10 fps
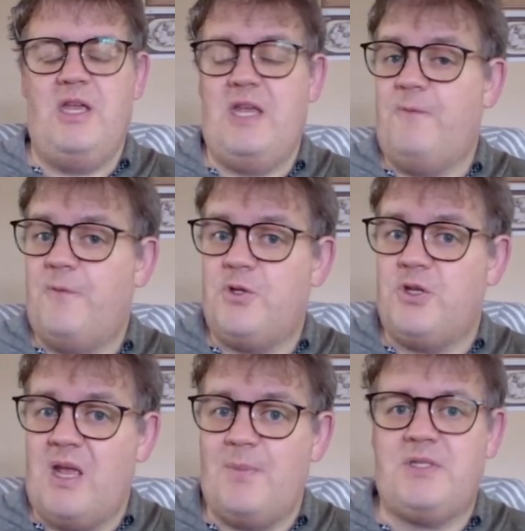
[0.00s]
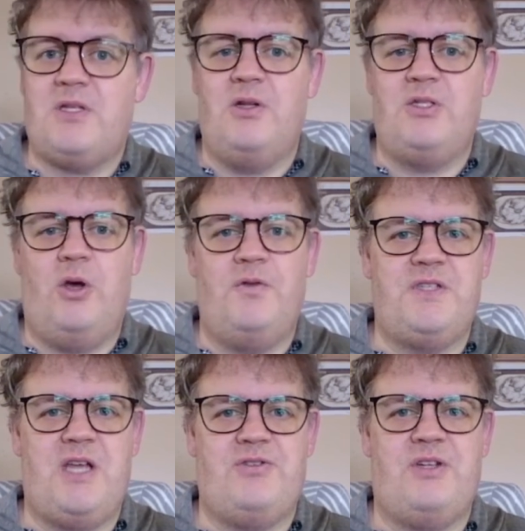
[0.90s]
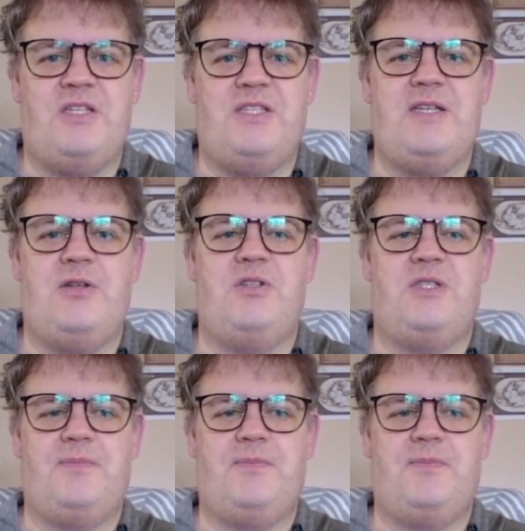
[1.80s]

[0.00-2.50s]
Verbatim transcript: in future episodes of Star Trek Continues.